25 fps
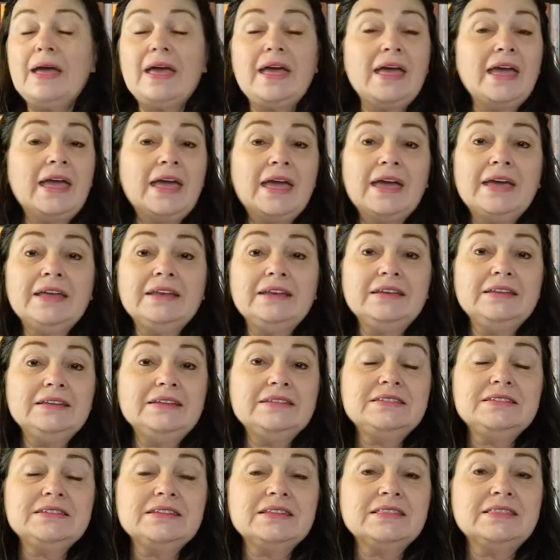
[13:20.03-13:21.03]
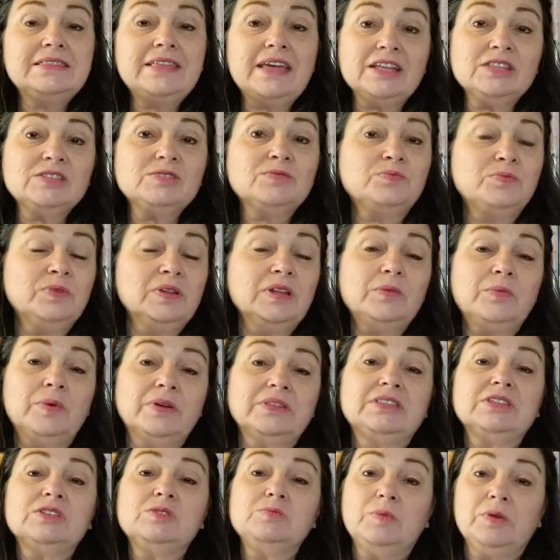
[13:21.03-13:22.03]
and that's really what
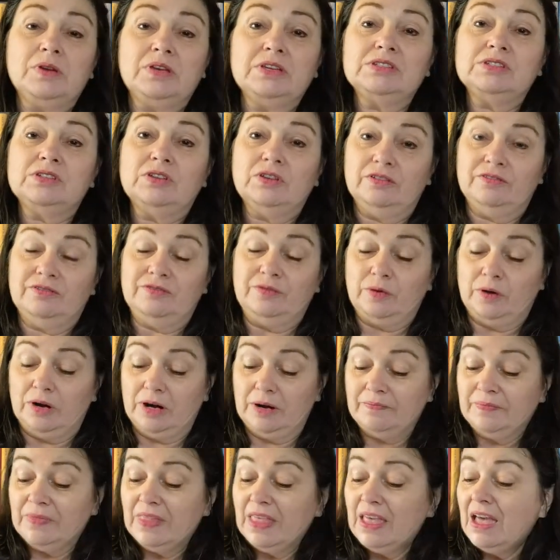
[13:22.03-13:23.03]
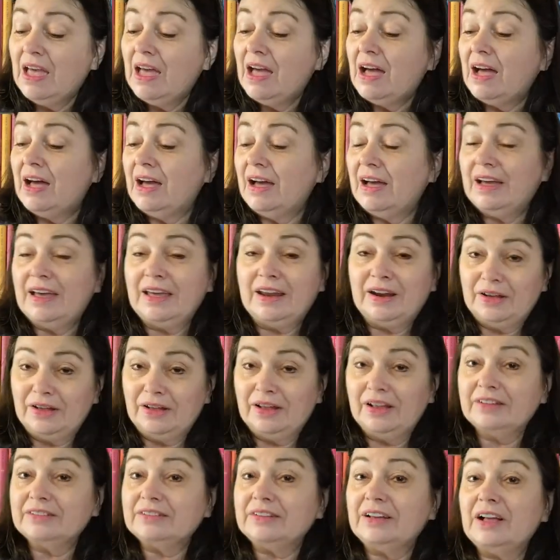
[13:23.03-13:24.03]
this book is good for. And
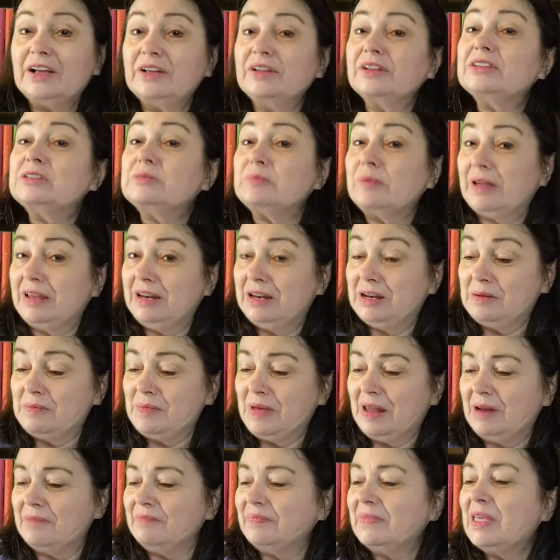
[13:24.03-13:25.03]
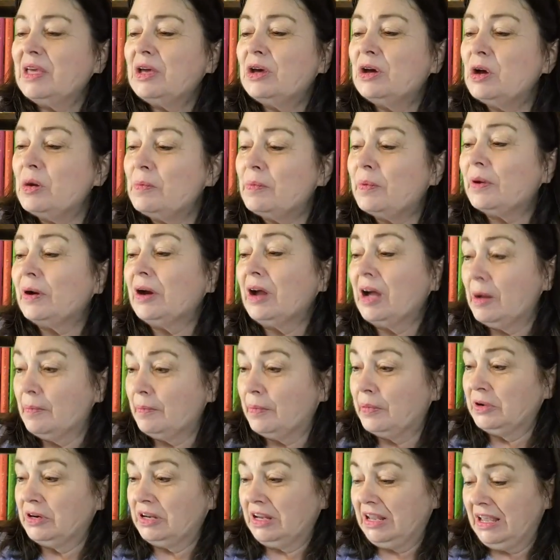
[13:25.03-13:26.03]
I'll explain in a minute. Hooper
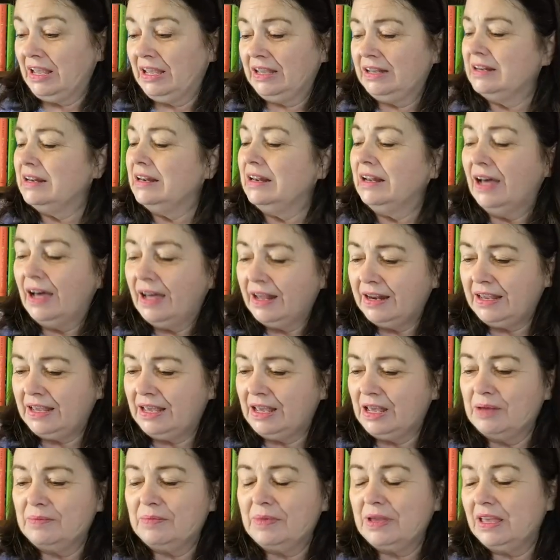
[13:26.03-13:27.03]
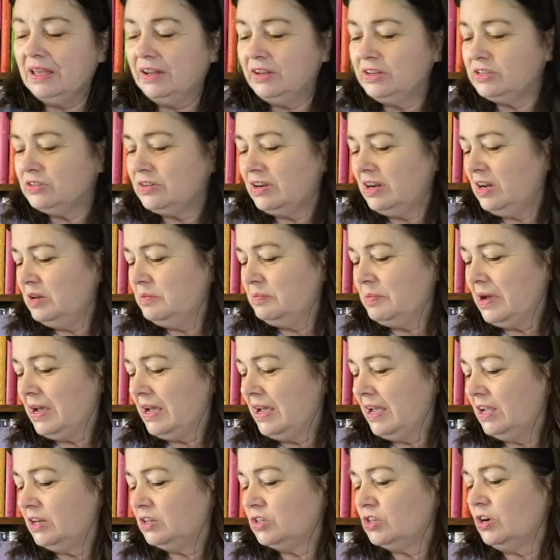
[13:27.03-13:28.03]
Humperdinck, Not Him, illustrated
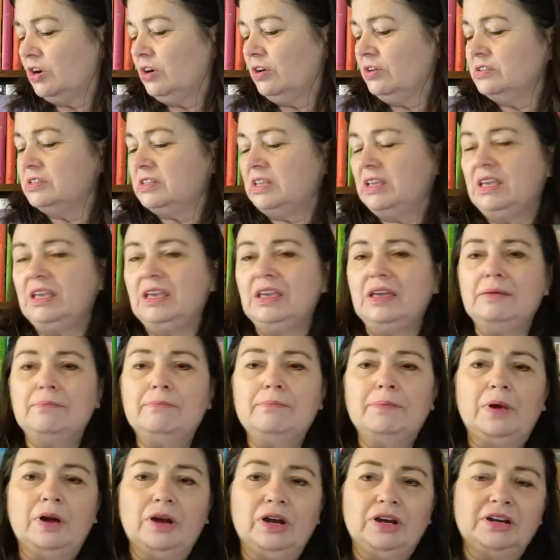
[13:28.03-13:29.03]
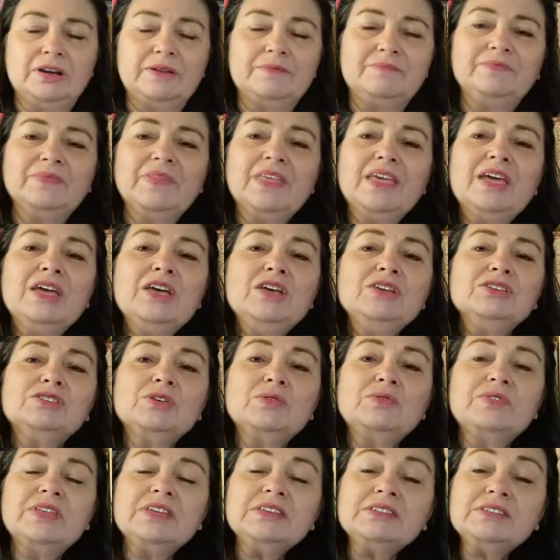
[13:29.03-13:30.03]
by Charles E Martin. So
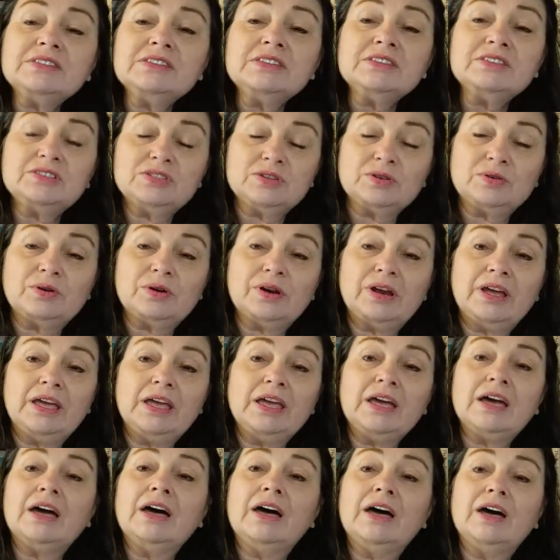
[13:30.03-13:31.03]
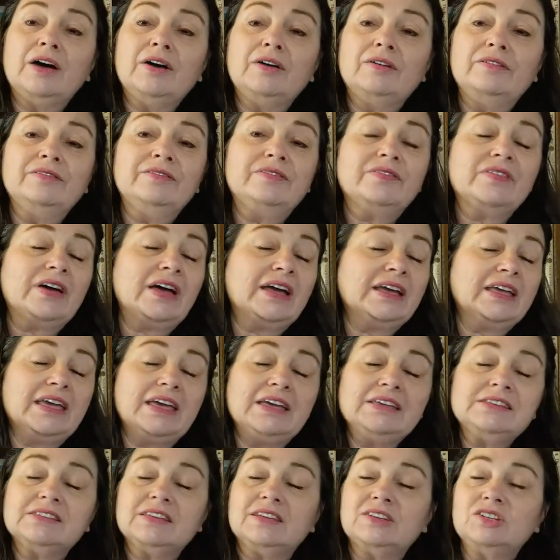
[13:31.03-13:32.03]
this is a story of, I
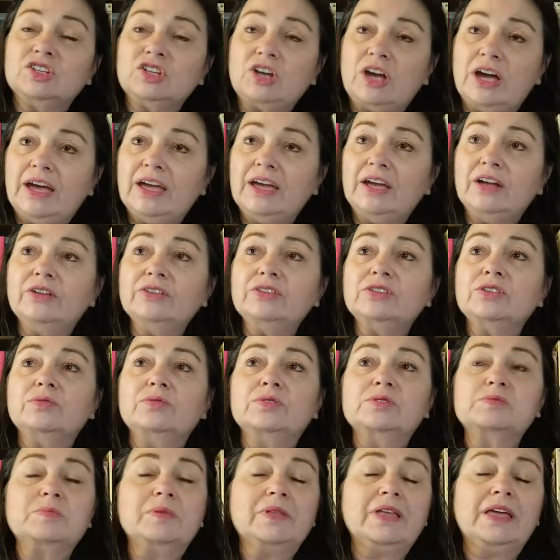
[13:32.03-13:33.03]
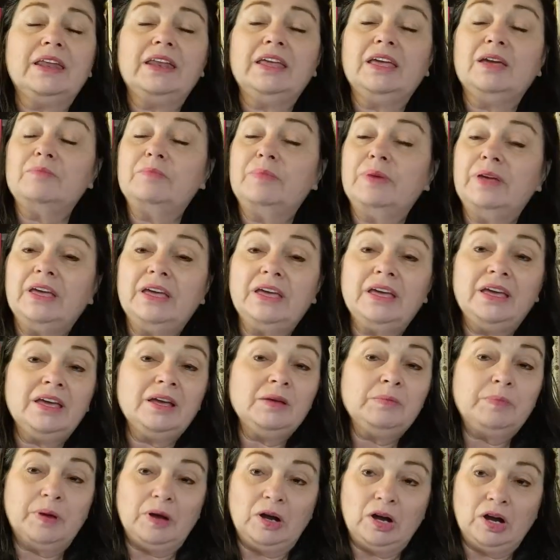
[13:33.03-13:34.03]
guess, a child who is planning a
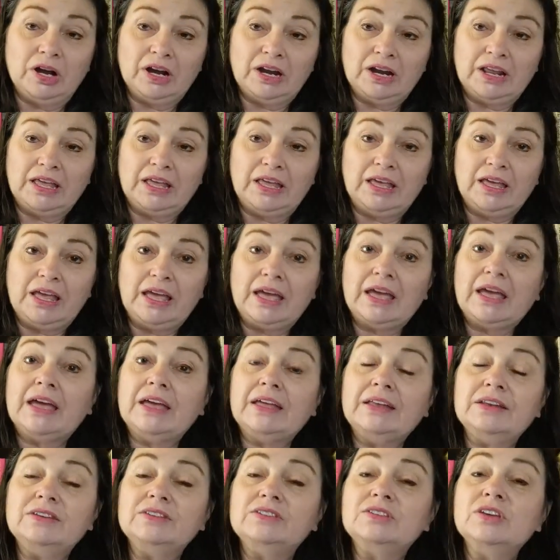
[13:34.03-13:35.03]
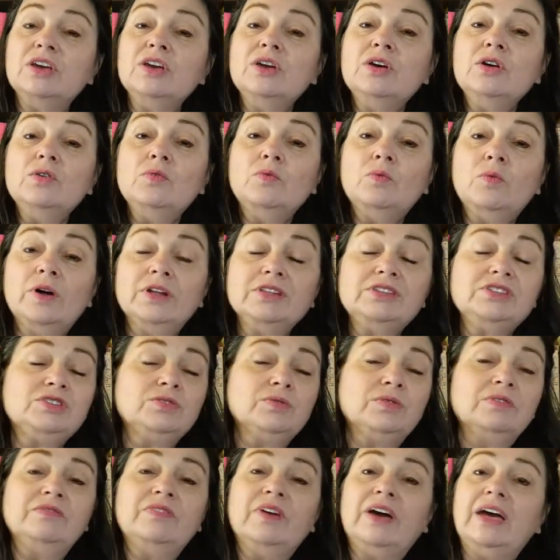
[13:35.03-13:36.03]
big party and wants to
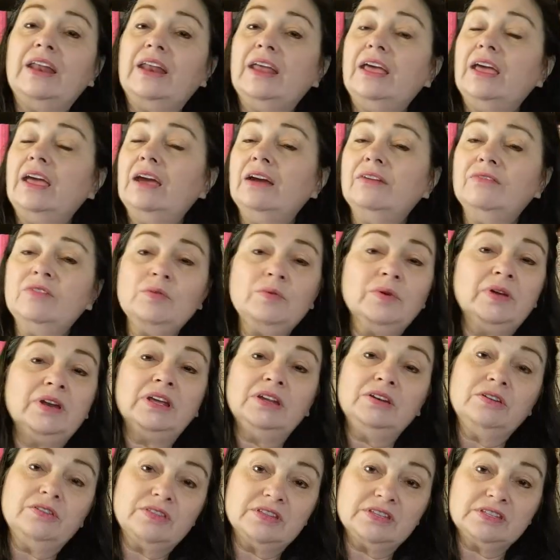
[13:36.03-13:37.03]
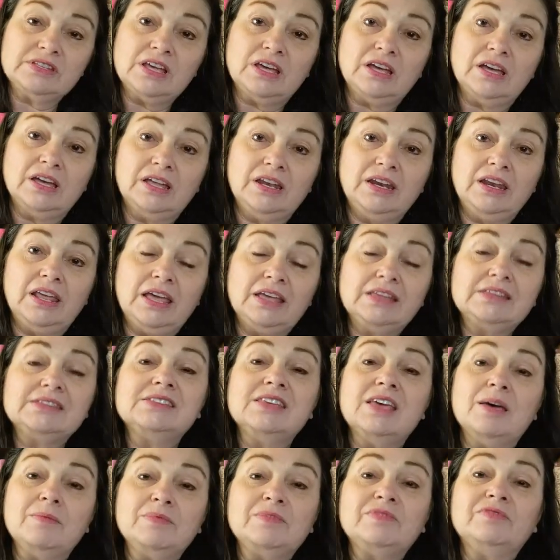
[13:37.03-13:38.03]
invite everyone under the sun
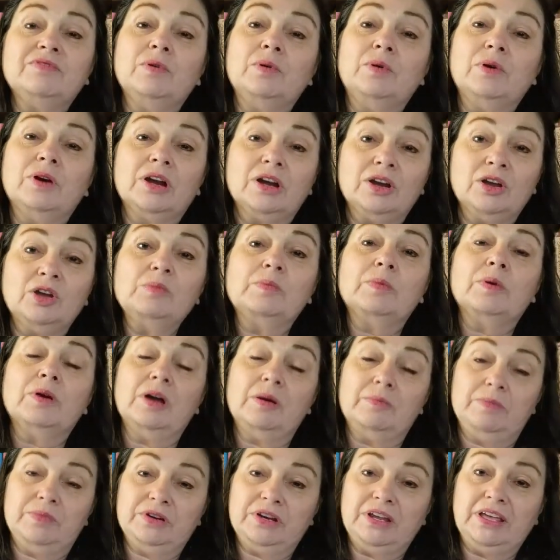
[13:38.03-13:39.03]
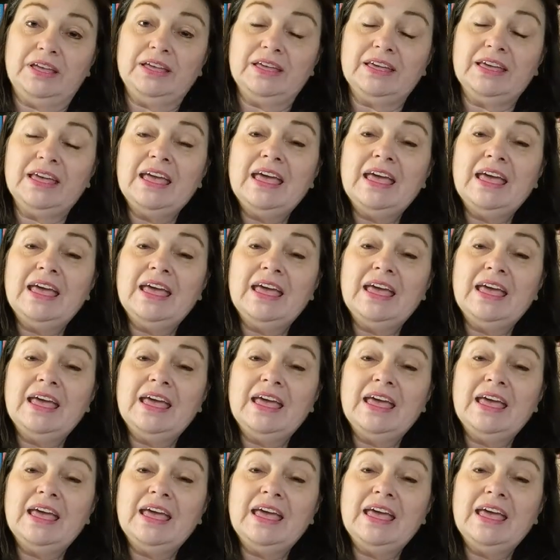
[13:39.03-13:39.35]
except for Hooper Humperdinck.